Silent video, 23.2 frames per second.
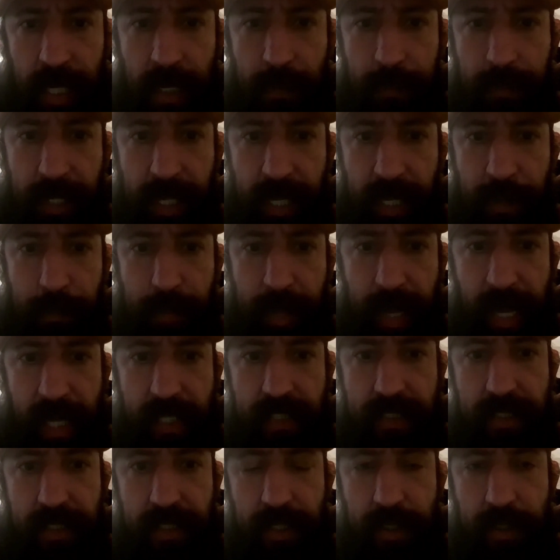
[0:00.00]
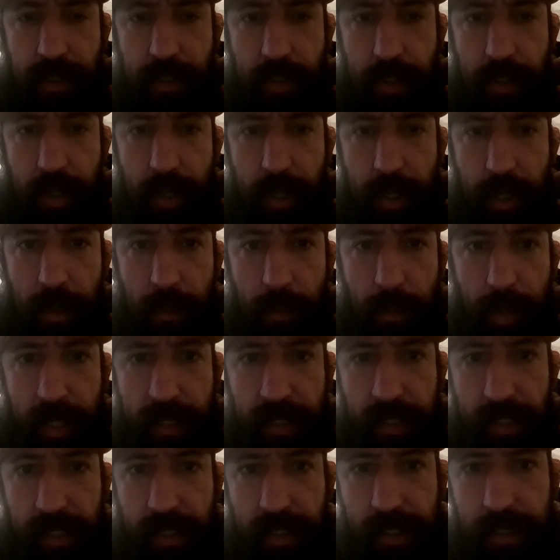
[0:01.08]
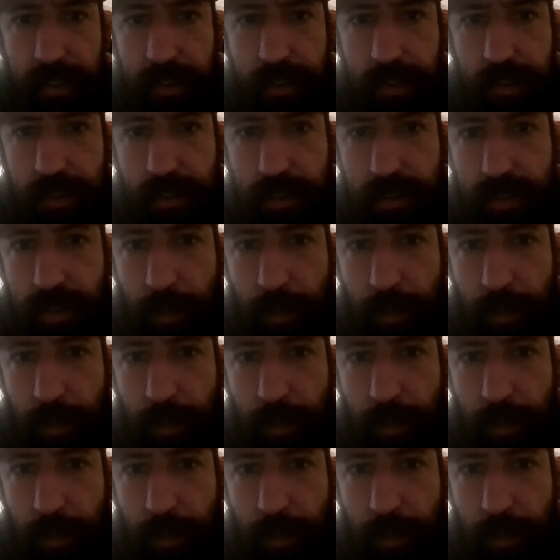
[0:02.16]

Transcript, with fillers: top game passing, um, I think is